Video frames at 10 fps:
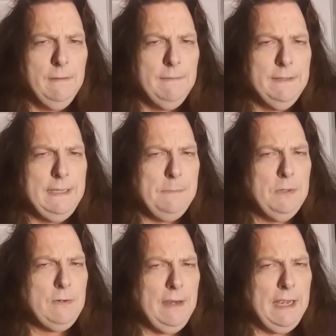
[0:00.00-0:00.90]
the
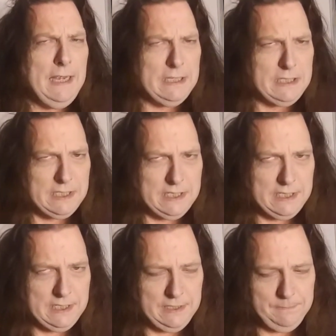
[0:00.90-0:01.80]

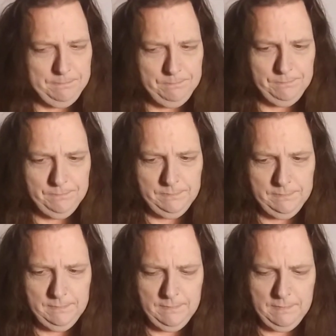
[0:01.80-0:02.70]
Democrats,
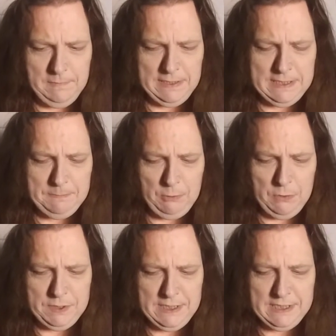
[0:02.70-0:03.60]
Nancy
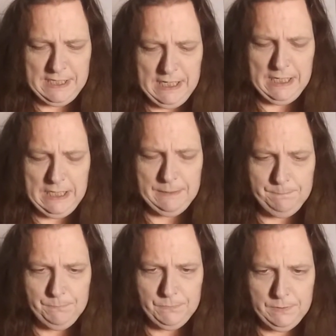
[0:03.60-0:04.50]
Pelosi said